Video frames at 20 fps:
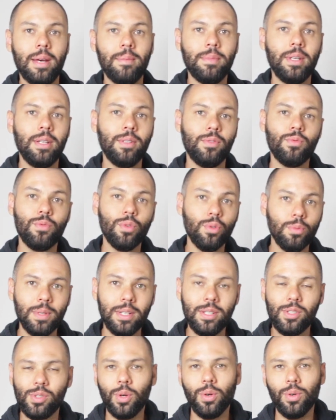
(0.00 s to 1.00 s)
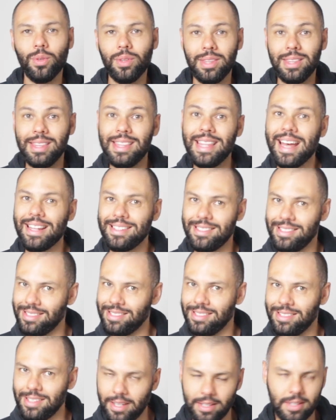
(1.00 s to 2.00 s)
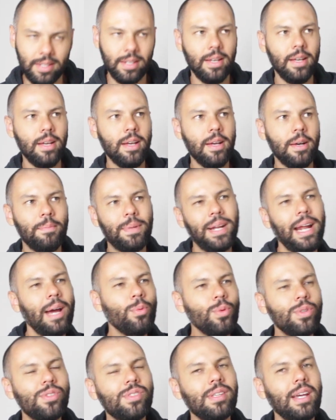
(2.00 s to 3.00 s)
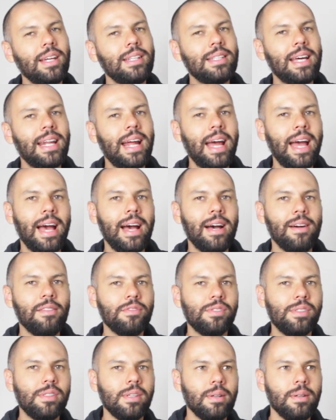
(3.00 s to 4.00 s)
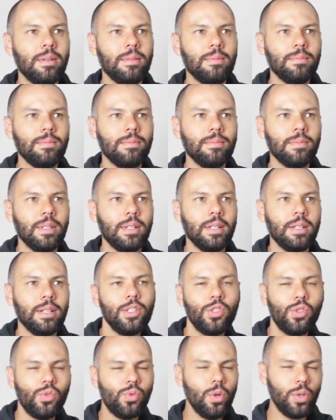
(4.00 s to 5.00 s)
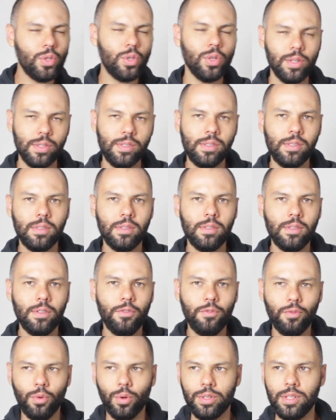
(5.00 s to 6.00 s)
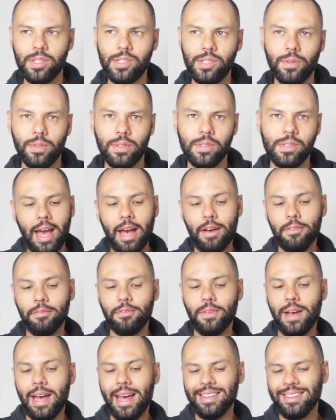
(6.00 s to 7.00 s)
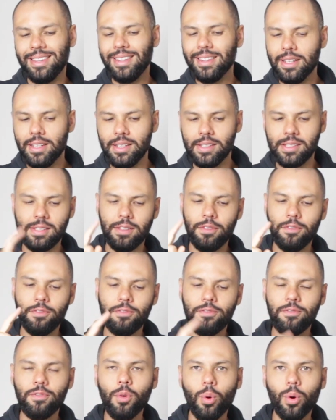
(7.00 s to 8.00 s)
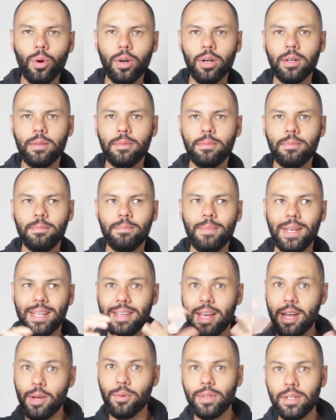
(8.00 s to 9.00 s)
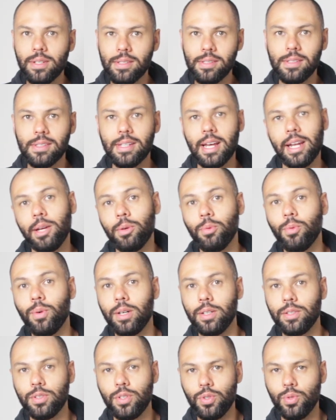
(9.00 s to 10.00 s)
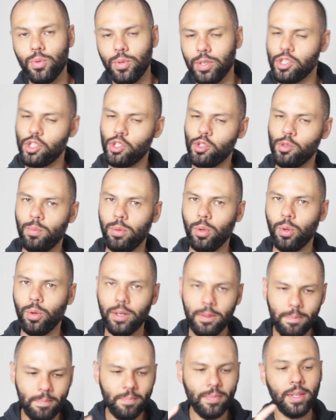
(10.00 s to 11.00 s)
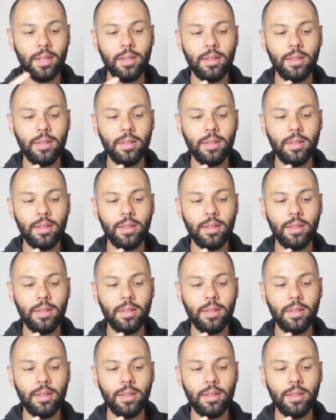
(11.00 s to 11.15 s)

them in Ruby. So that's it. But I would say that I have some structures for the series. I have at least 4 main areas that I want to explore: